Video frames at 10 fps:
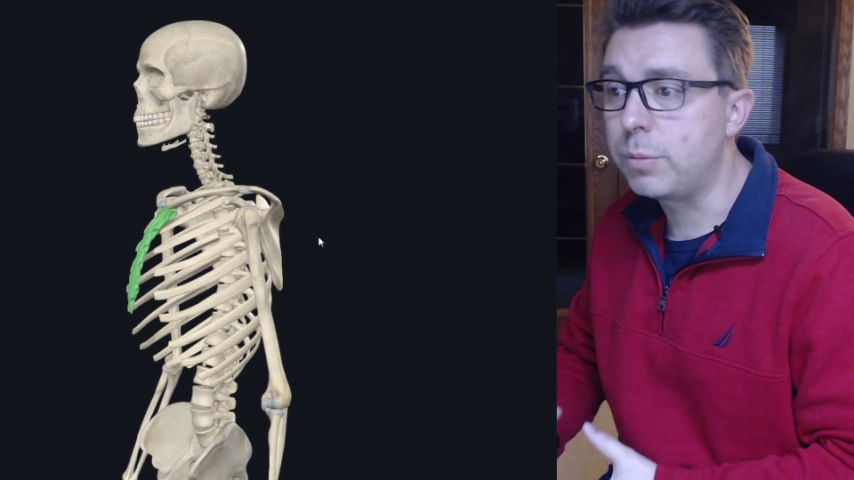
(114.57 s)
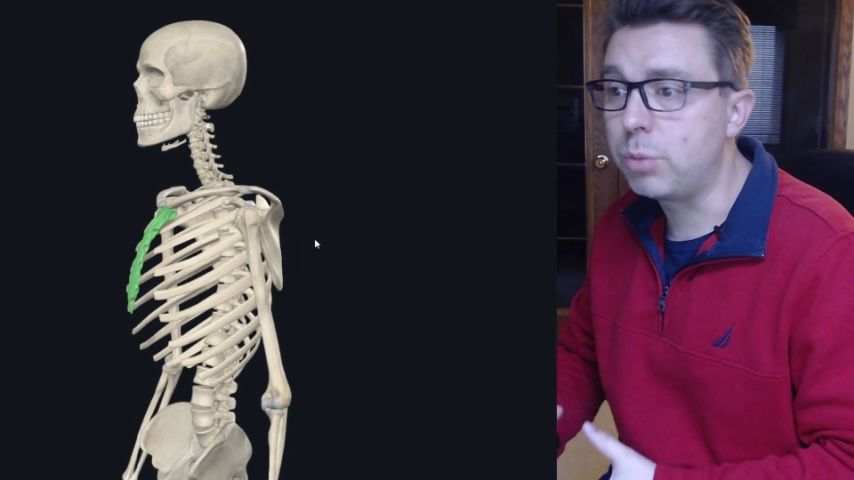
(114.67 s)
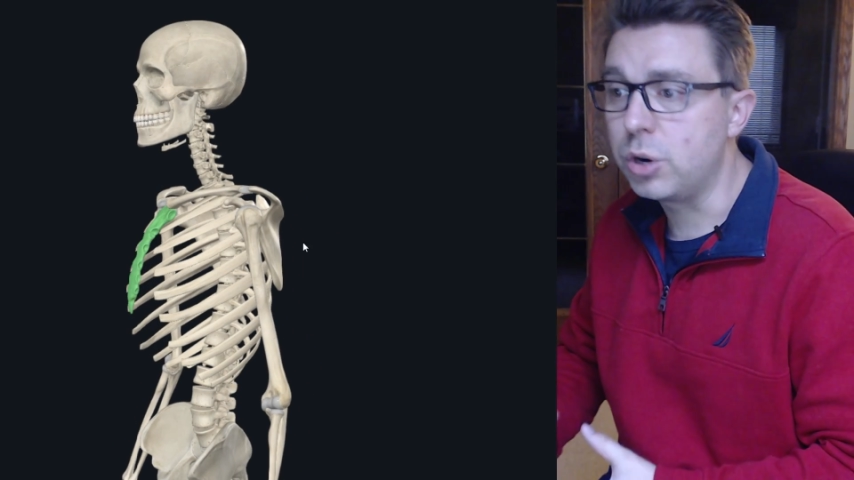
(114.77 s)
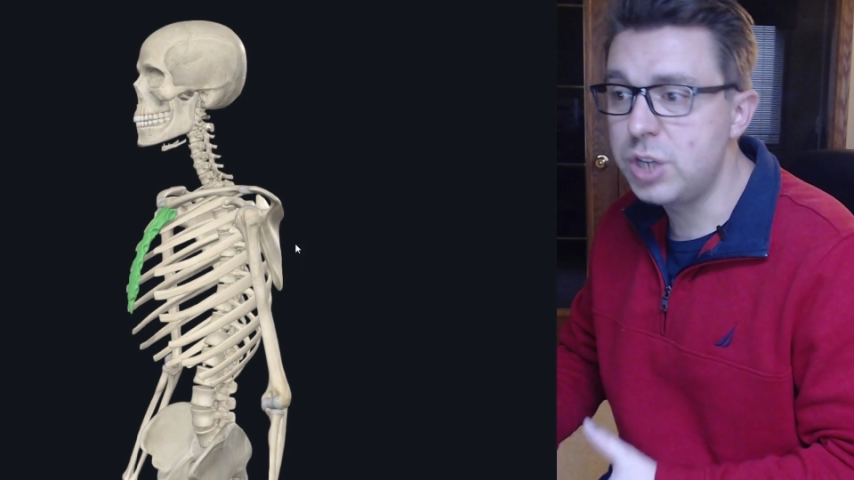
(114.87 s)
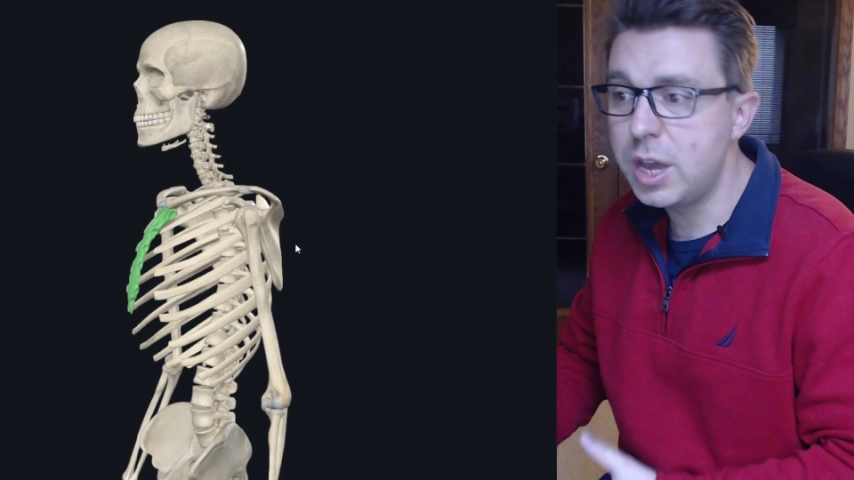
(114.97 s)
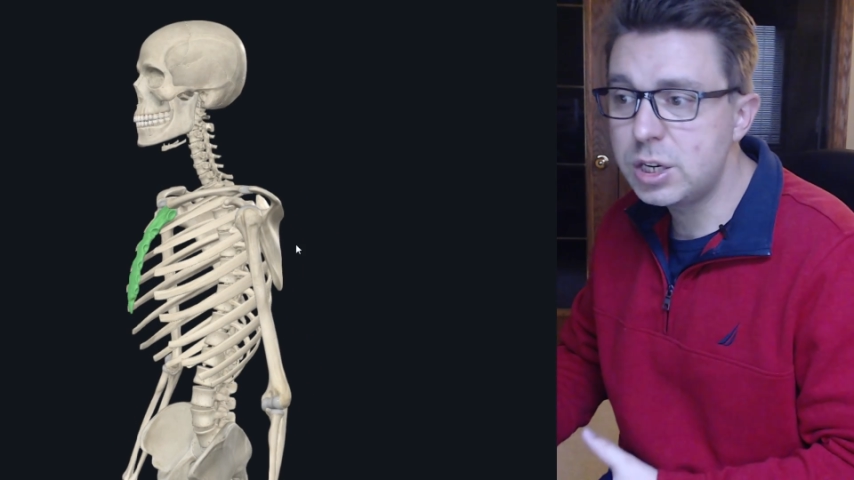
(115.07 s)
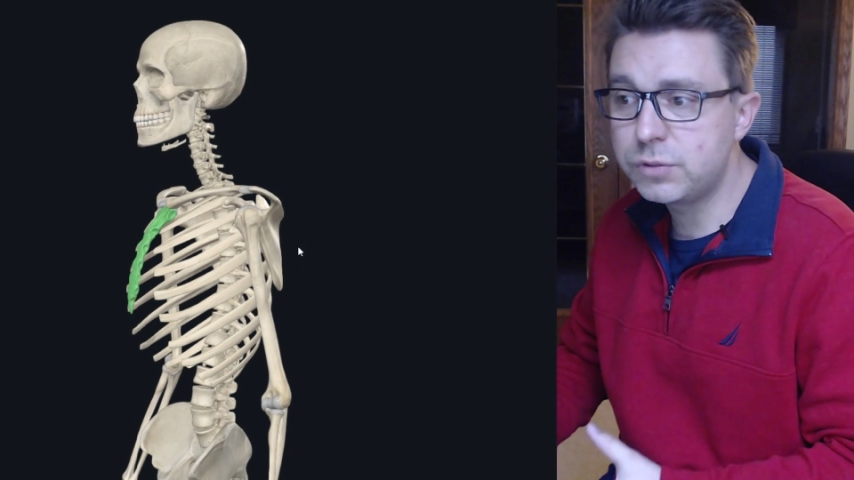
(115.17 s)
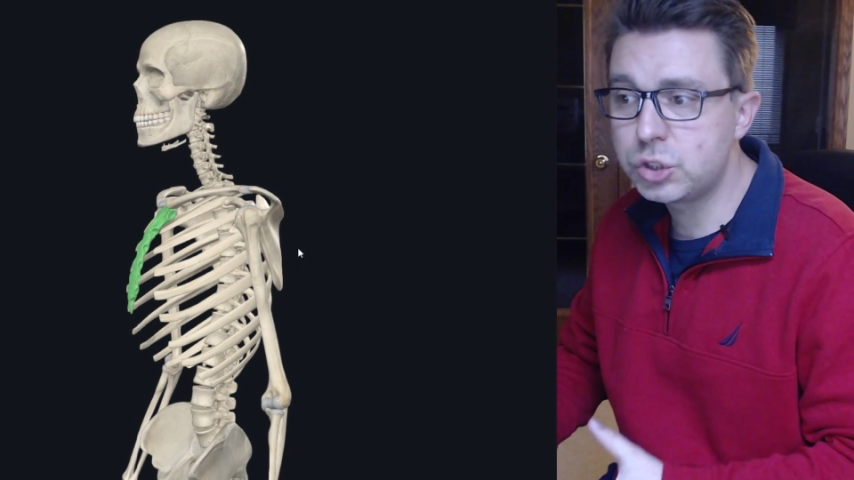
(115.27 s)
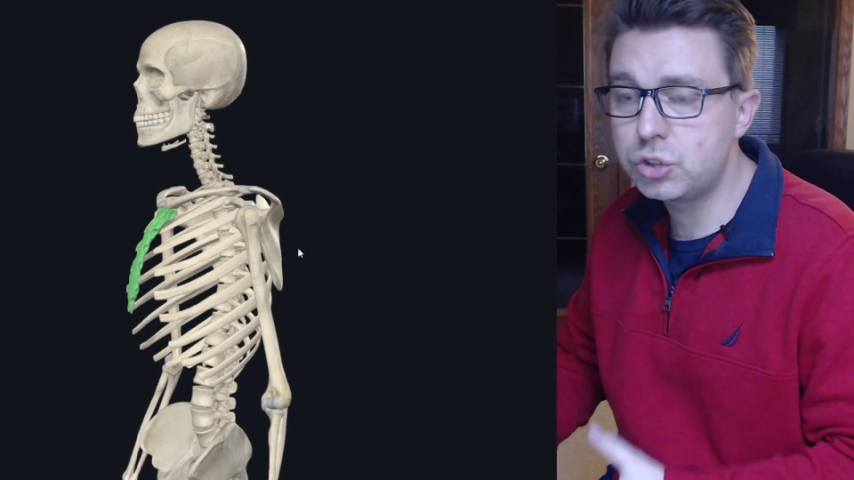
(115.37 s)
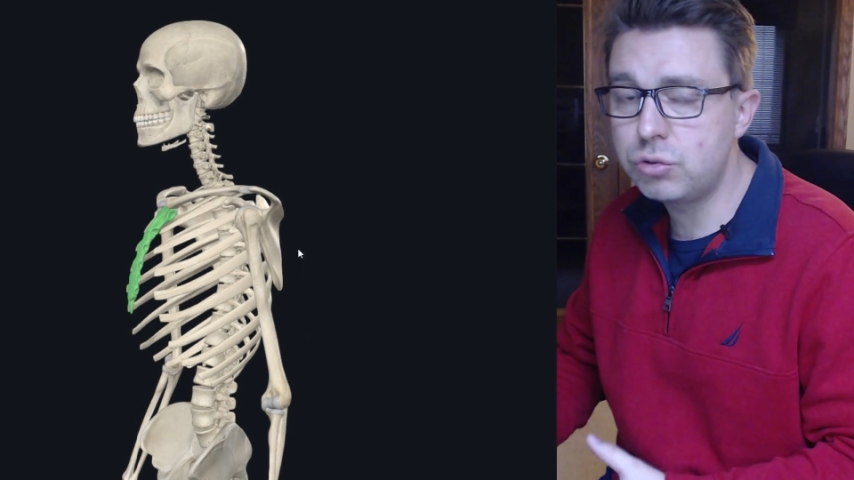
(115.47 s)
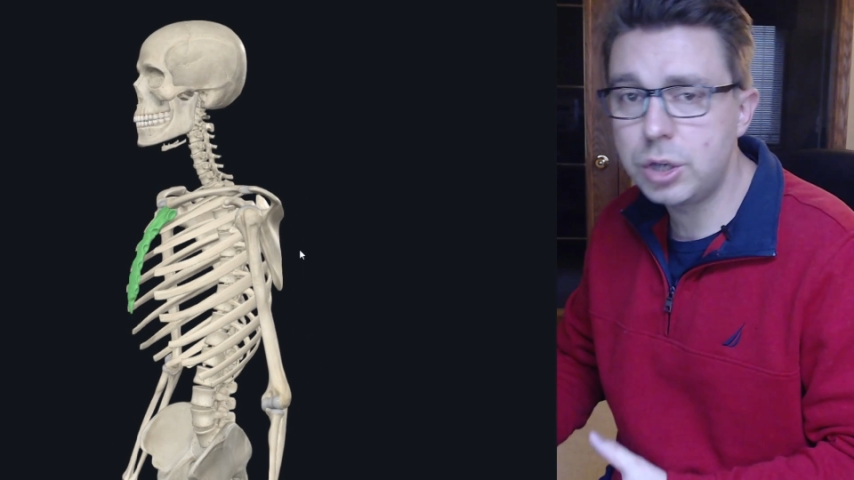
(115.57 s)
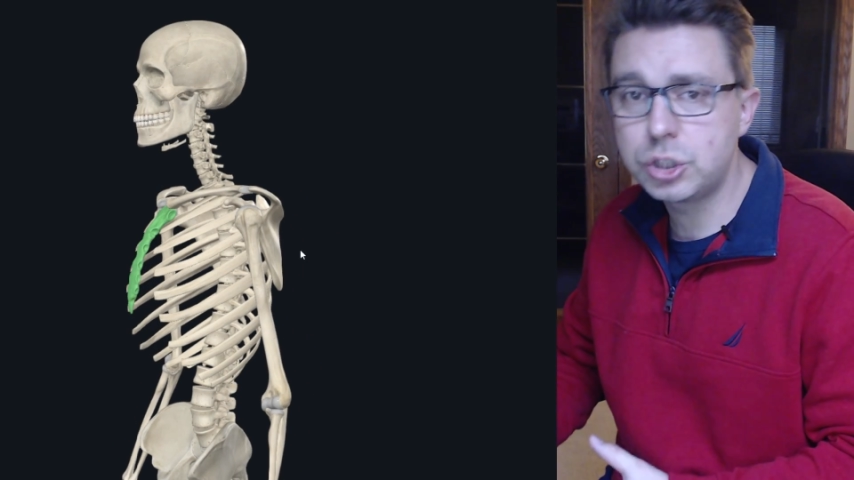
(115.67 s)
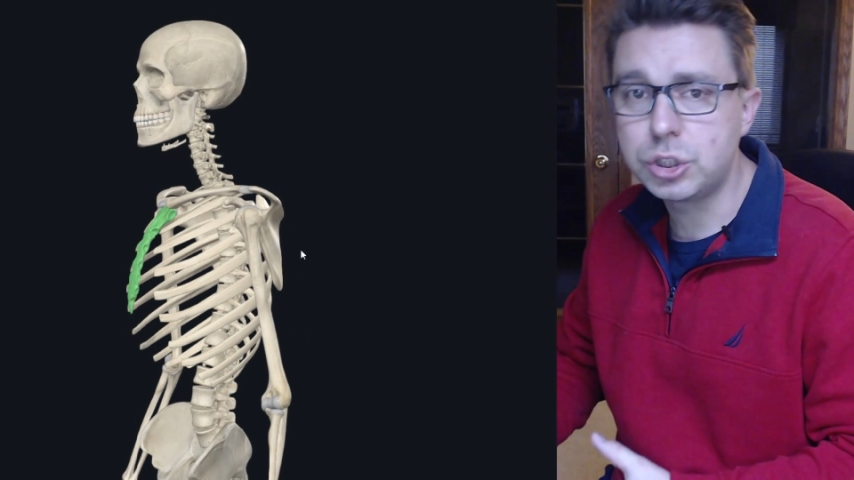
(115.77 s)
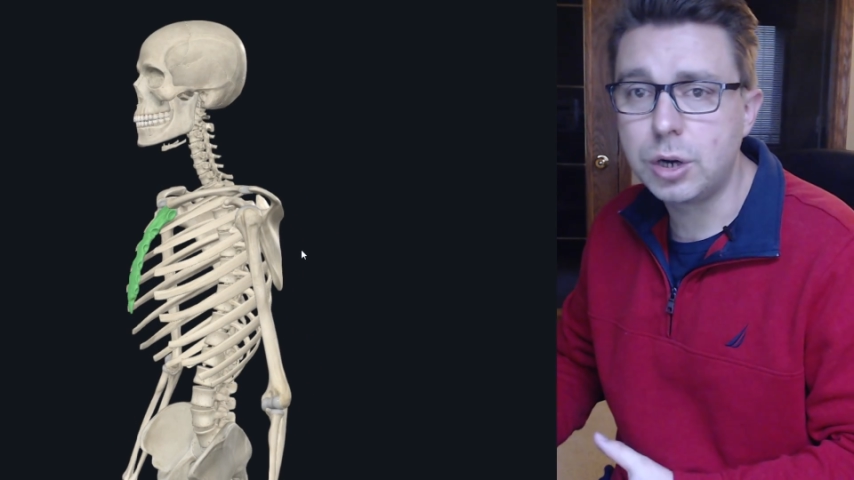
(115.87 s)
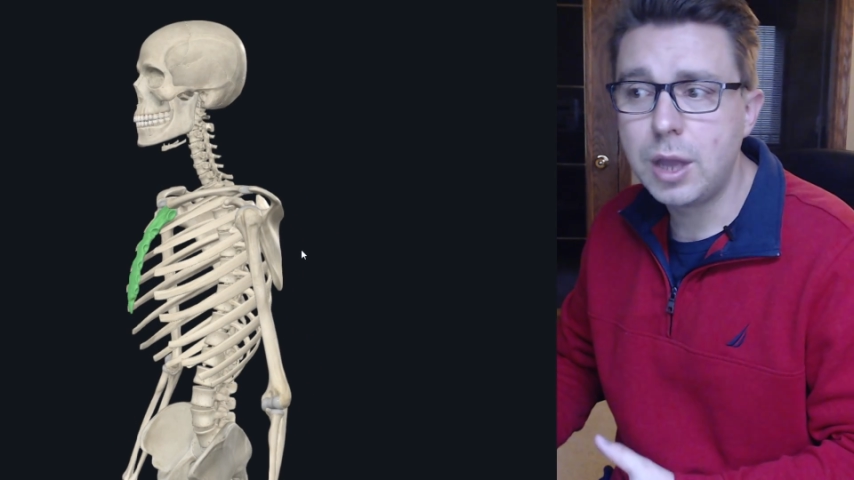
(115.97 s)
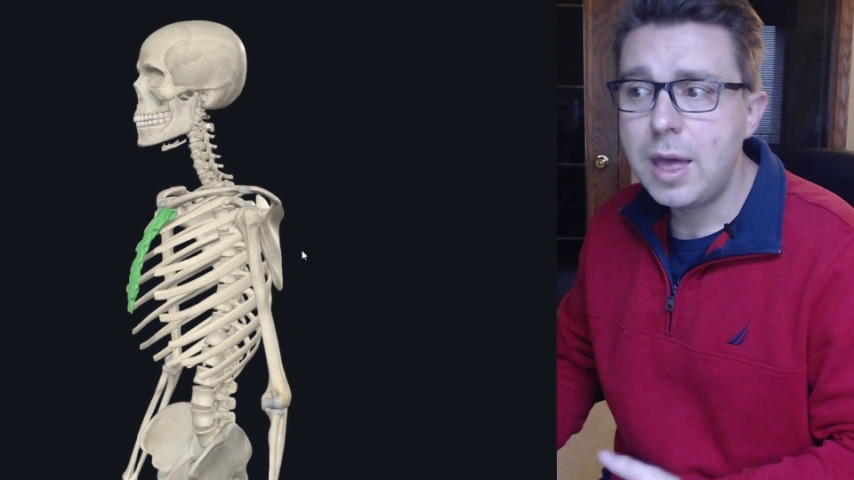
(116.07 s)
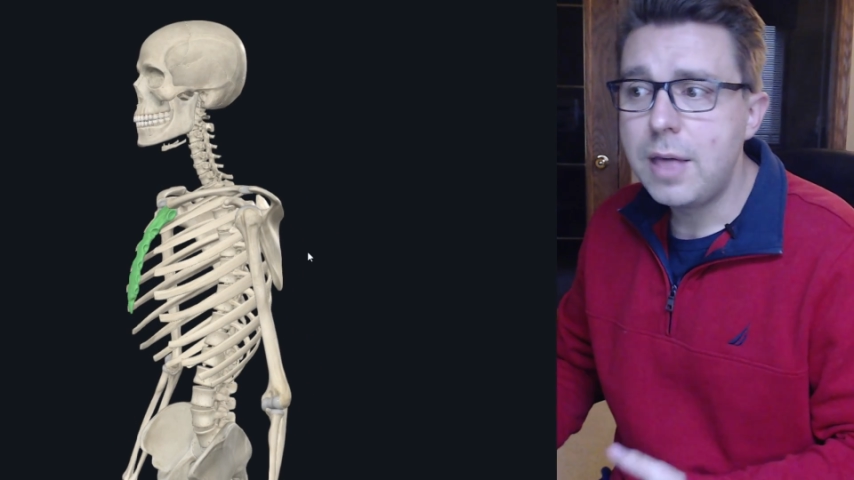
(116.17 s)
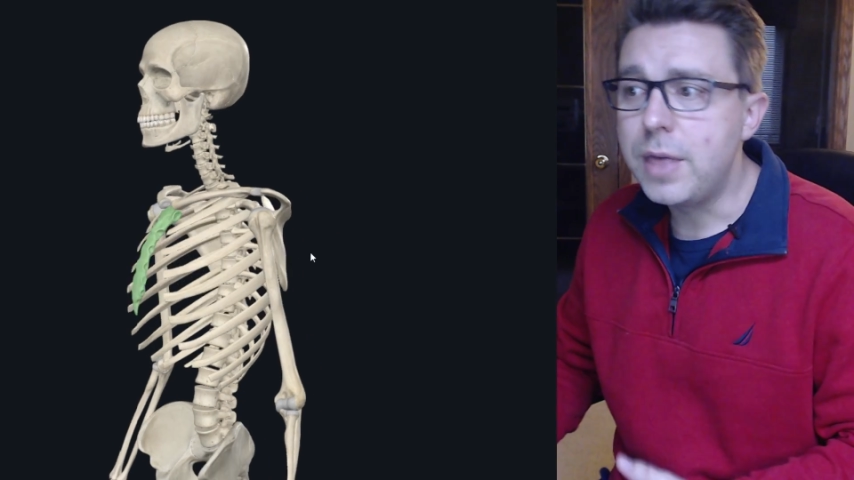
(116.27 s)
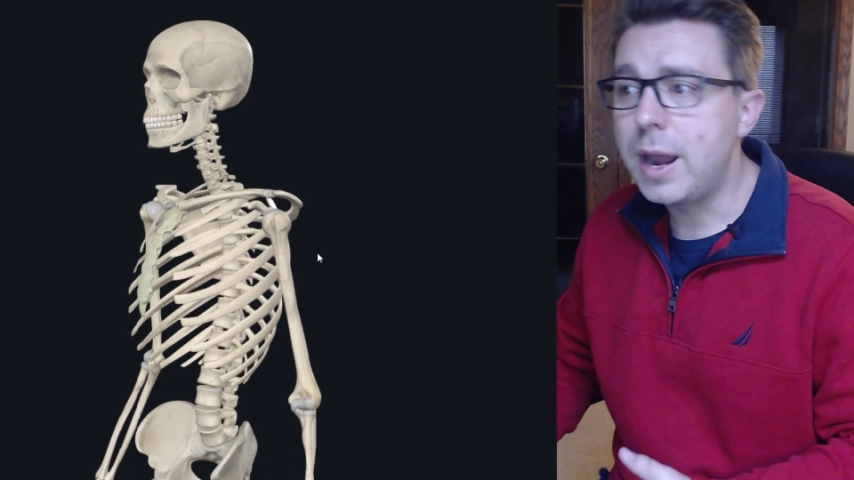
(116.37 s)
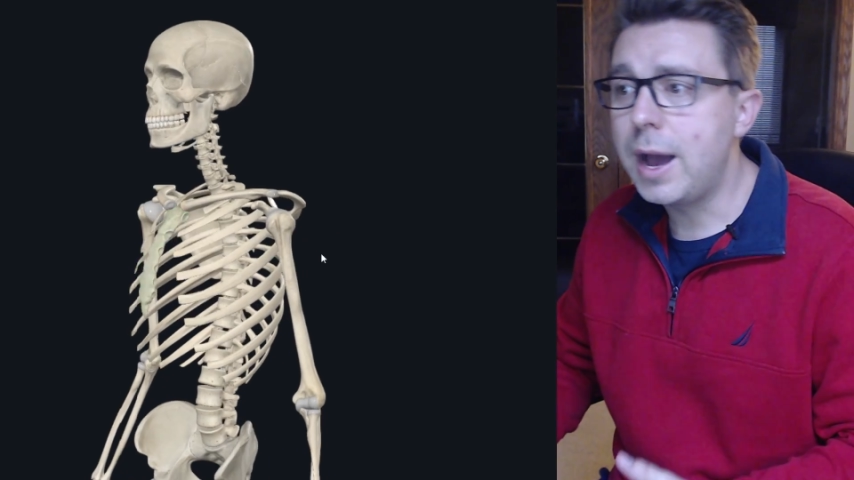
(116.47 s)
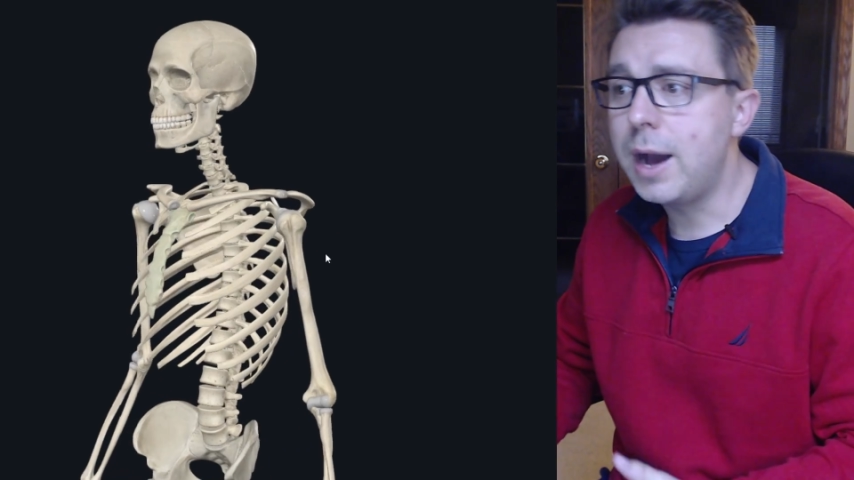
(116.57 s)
protective structure that